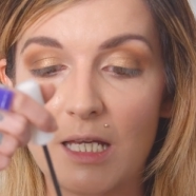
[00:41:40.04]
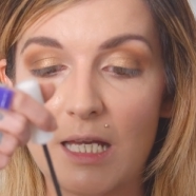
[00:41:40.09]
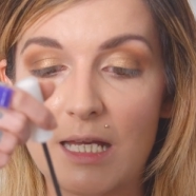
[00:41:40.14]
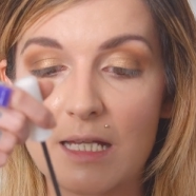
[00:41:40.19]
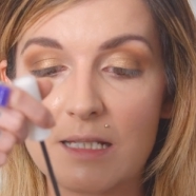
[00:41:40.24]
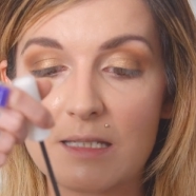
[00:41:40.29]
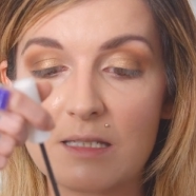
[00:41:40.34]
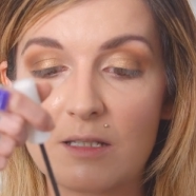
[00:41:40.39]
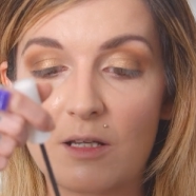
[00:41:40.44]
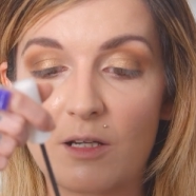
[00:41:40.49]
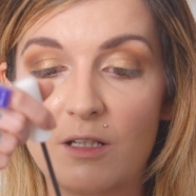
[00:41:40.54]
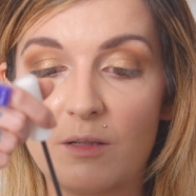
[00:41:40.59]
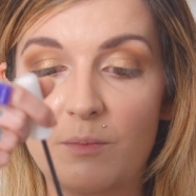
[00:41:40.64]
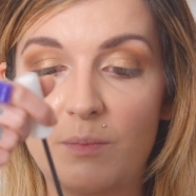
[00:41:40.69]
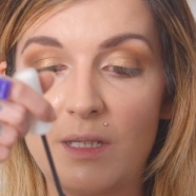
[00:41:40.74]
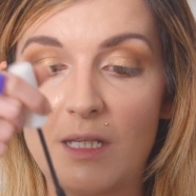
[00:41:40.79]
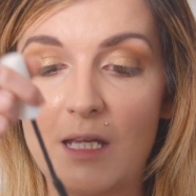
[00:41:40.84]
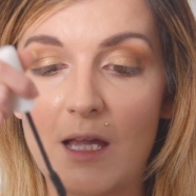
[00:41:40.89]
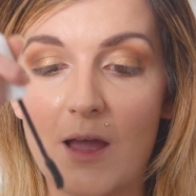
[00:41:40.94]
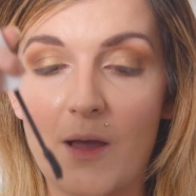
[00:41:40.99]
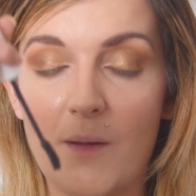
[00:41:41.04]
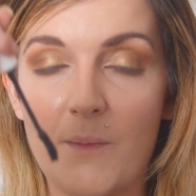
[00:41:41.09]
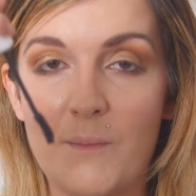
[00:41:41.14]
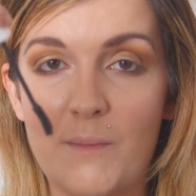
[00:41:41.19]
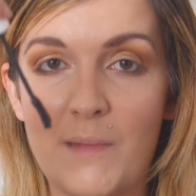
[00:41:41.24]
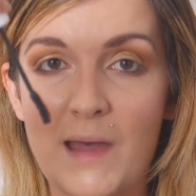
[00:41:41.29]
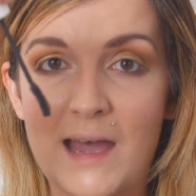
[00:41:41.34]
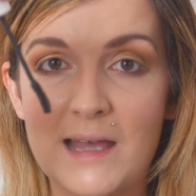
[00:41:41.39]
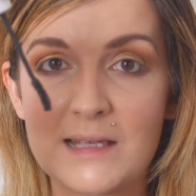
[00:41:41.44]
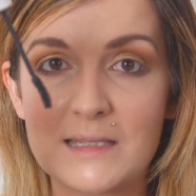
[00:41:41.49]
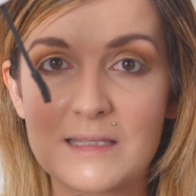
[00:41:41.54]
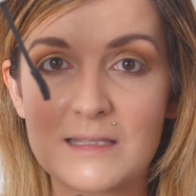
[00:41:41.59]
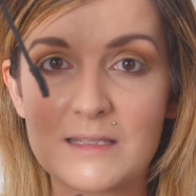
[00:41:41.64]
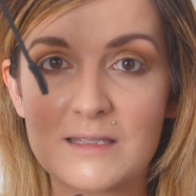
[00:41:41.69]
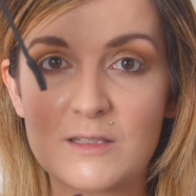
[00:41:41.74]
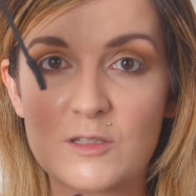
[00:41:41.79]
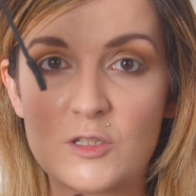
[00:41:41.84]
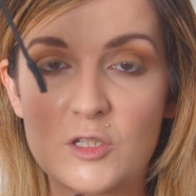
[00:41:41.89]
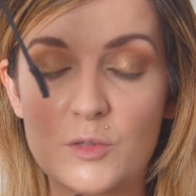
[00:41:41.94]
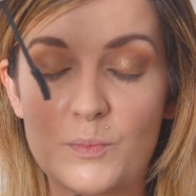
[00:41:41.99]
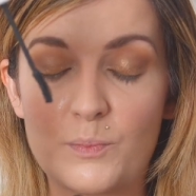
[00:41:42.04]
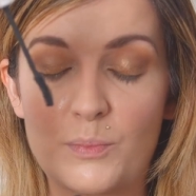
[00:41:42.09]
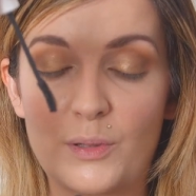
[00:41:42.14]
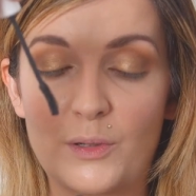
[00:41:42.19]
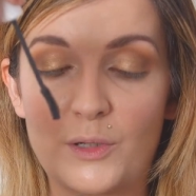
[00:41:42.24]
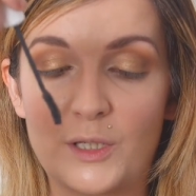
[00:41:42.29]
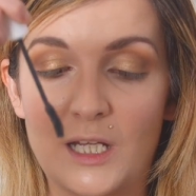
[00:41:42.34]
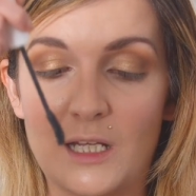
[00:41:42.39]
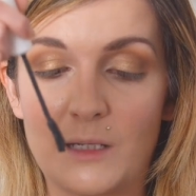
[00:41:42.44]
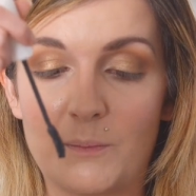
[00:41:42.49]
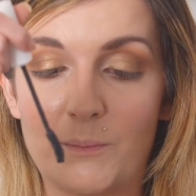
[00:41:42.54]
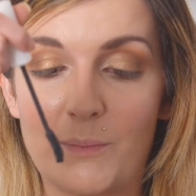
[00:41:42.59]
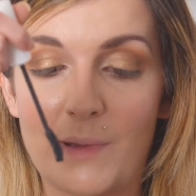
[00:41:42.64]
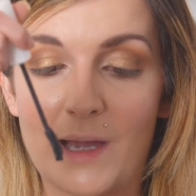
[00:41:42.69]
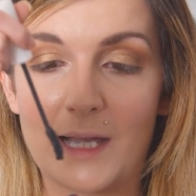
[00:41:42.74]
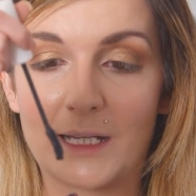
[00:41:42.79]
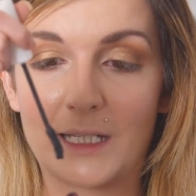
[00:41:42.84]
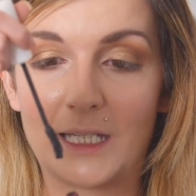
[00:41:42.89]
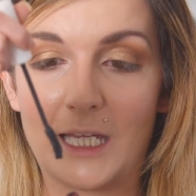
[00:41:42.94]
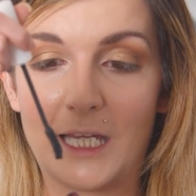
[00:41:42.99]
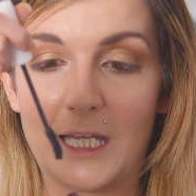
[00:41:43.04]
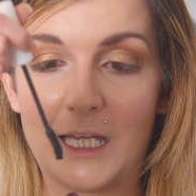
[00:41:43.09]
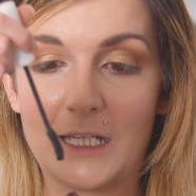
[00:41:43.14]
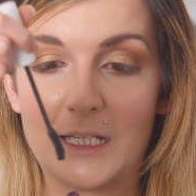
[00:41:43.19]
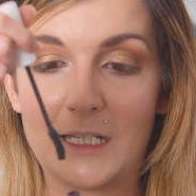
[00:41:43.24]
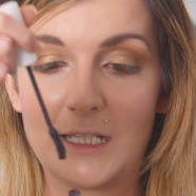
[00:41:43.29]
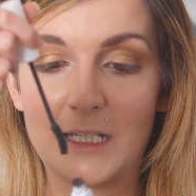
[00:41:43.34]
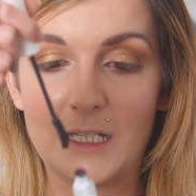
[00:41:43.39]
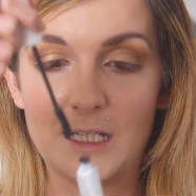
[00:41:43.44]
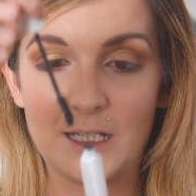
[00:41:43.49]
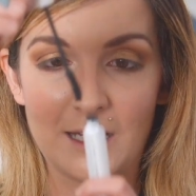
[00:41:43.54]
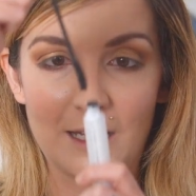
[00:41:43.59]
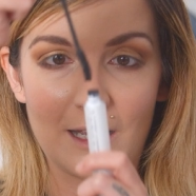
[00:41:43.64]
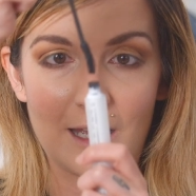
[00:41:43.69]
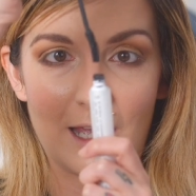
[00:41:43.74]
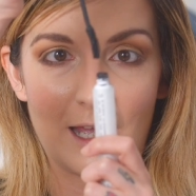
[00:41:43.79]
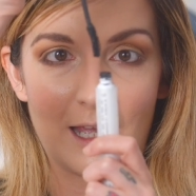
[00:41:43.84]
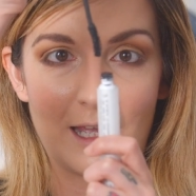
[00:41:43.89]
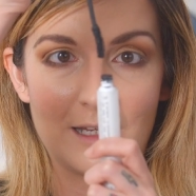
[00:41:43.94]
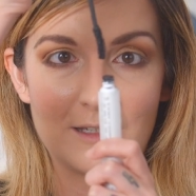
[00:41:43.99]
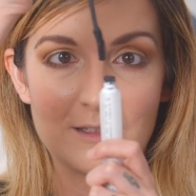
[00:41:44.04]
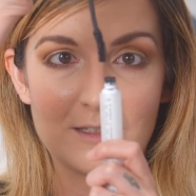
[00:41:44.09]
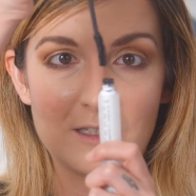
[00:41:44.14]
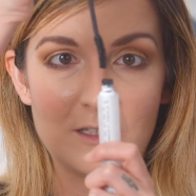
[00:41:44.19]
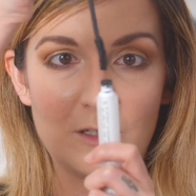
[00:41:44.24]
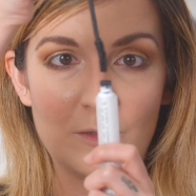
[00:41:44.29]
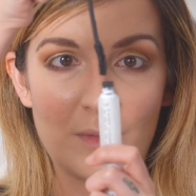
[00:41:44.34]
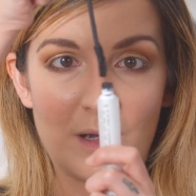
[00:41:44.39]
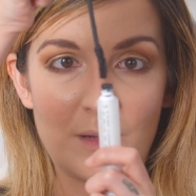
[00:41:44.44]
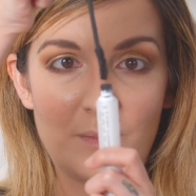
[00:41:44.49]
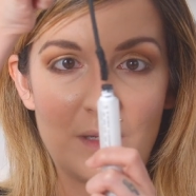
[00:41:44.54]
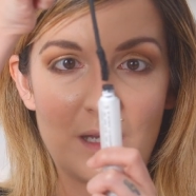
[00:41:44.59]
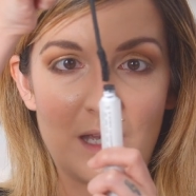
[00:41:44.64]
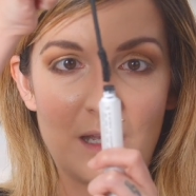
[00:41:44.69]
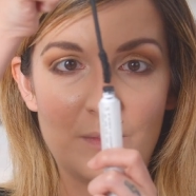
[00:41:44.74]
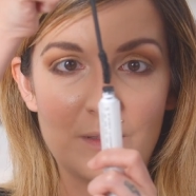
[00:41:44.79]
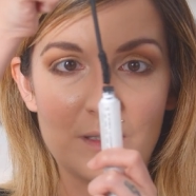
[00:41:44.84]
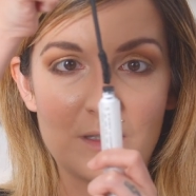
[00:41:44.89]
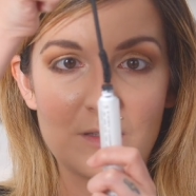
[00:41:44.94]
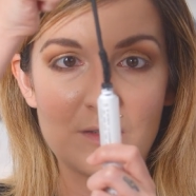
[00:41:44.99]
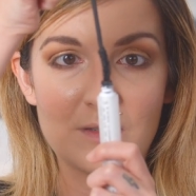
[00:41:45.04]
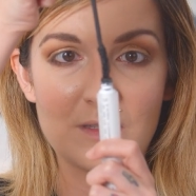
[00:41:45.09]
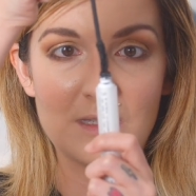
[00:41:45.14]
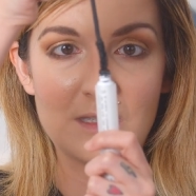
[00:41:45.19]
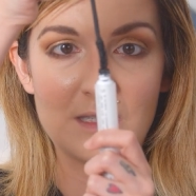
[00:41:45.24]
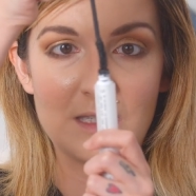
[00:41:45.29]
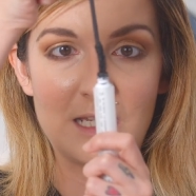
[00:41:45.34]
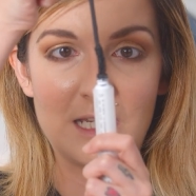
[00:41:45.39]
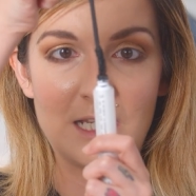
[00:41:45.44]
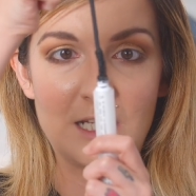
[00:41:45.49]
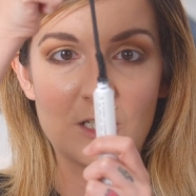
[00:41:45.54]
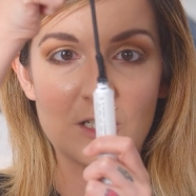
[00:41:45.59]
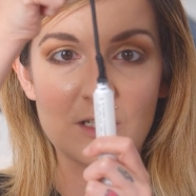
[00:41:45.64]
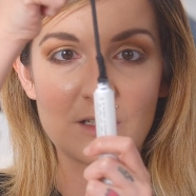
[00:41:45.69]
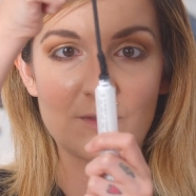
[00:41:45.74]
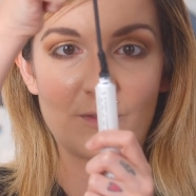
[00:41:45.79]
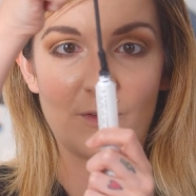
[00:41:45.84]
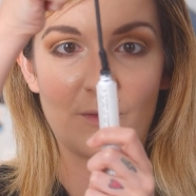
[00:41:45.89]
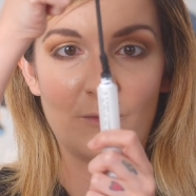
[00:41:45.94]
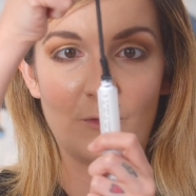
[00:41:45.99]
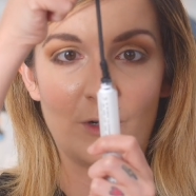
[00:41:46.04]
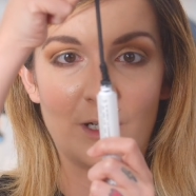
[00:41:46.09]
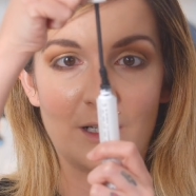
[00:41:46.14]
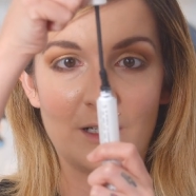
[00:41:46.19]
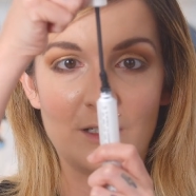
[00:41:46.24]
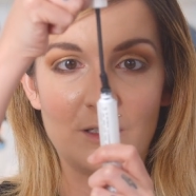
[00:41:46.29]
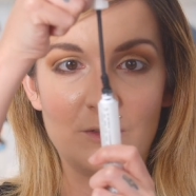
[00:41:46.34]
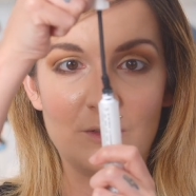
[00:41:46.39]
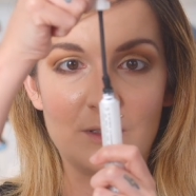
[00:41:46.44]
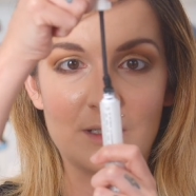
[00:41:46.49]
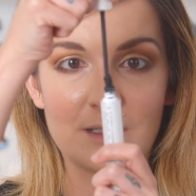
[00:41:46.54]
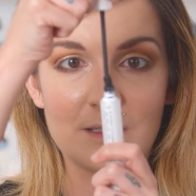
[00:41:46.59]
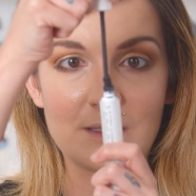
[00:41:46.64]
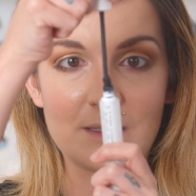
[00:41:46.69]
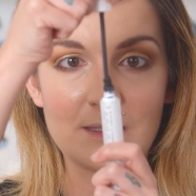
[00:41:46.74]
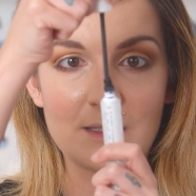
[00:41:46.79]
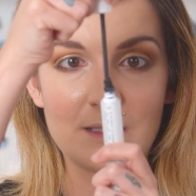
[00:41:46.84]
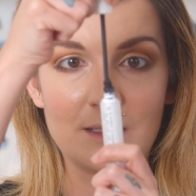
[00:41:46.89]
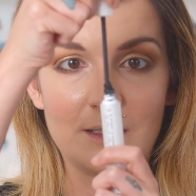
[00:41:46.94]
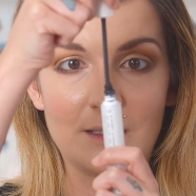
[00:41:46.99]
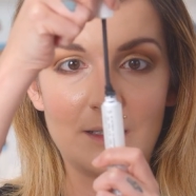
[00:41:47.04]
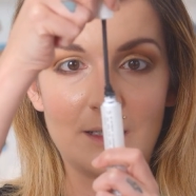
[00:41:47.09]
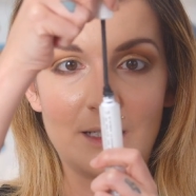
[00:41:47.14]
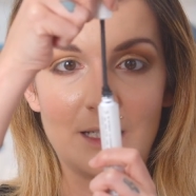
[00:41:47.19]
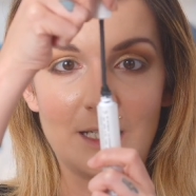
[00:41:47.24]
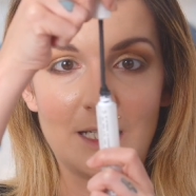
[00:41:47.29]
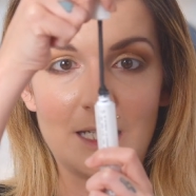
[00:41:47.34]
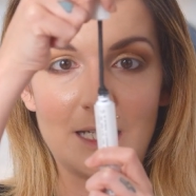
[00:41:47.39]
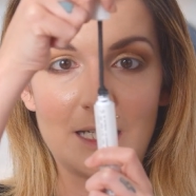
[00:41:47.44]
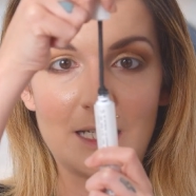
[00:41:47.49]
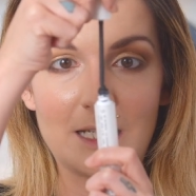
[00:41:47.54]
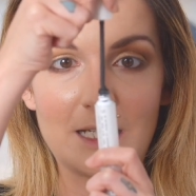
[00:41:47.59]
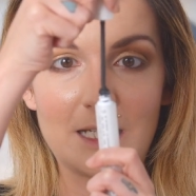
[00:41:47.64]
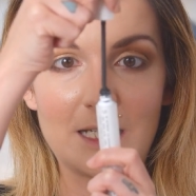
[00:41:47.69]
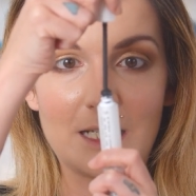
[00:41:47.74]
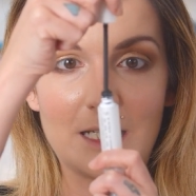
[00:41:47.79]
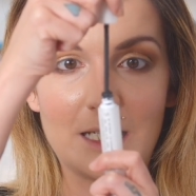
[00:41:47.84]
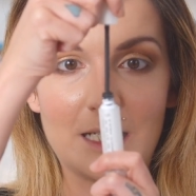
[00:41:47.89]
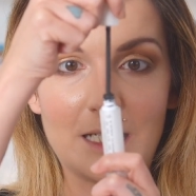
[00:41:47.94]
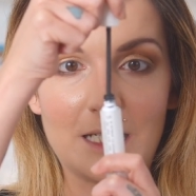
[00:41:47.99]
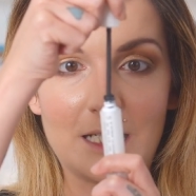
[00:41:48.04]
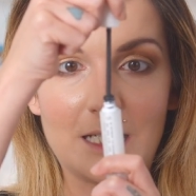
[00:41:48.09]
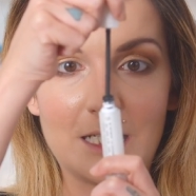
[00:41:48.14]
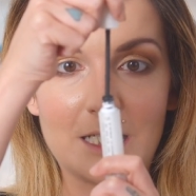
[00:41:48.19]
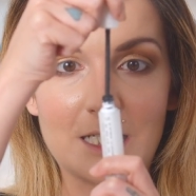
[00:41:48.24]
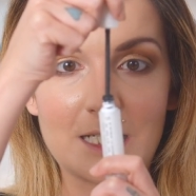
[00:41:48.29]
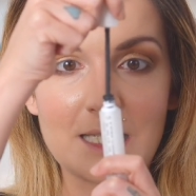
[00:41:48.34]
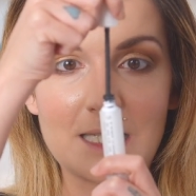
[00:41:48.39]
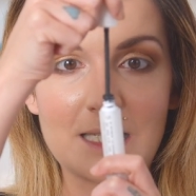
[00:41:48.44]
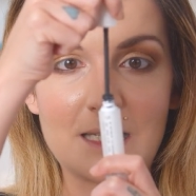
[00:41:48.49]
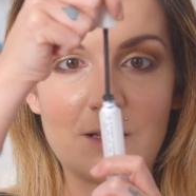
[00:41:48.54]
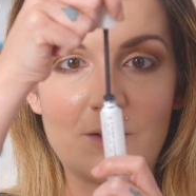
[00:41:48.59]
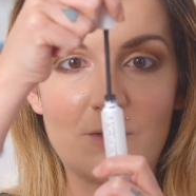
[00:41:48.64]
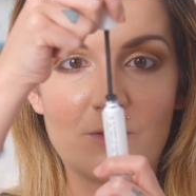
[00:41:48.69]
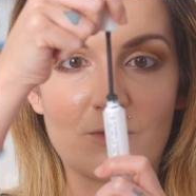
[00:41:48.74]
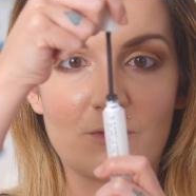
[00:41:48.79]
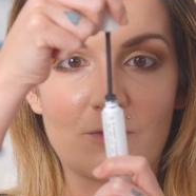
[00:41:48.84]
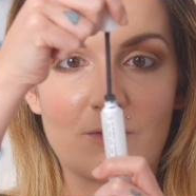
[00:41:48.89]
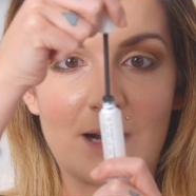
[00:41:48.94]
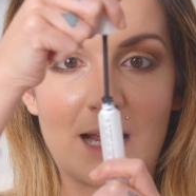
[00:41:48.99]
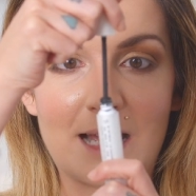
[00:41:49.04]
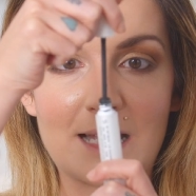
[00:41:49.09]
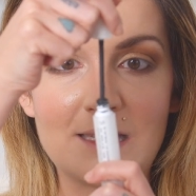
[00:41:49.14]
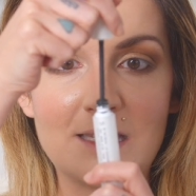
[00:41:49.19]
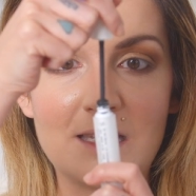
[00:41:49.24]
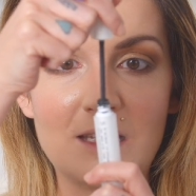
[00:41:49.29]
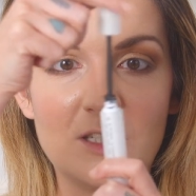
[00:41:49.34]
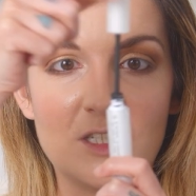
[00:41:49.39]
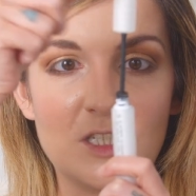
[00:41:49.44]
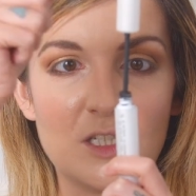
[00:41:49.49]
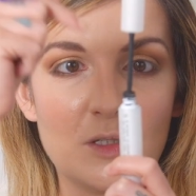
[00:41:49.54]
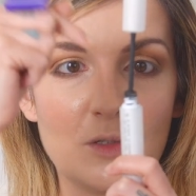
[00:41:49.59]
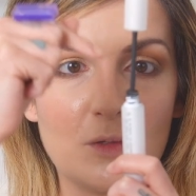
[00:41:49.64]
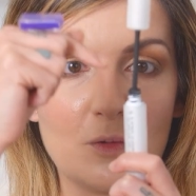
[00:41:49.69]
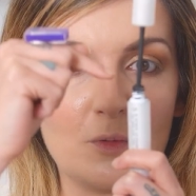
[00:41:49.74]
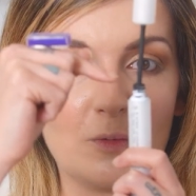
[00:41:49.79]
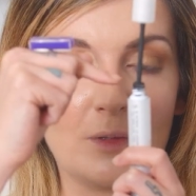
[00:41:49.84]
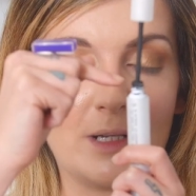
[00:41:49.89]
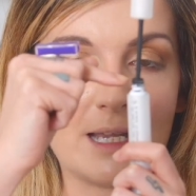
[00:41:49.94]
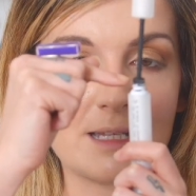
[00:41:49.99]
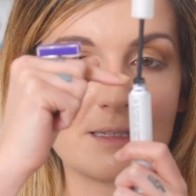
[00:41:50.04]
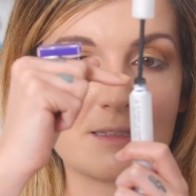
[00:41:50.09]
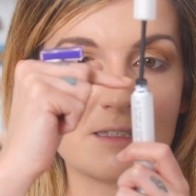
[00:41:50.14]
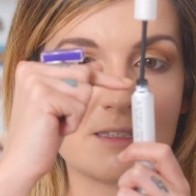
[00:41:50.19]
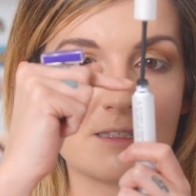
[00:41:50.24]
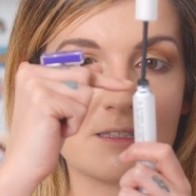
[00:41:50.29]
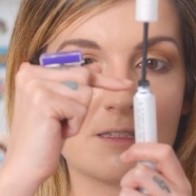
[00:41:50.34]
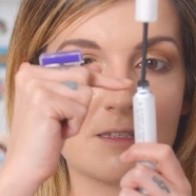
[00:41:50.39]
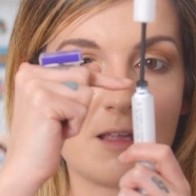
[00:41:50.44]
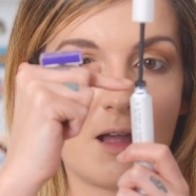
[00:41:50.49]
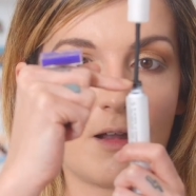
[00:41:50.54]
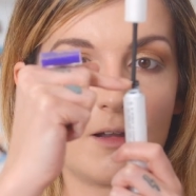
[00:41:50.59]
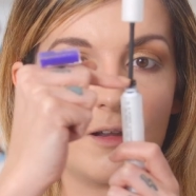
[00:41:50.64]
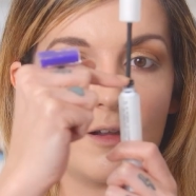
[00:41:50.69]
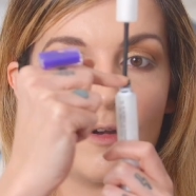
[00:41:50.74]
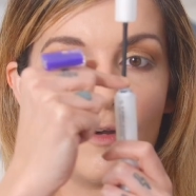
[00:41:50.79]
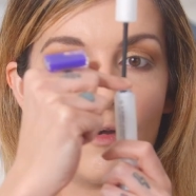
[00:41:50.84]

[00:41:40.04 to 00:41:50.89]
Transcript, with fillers: it's gonna be a mess to put it back in. And you might be able to see just from when I do this, just the residue gets stuck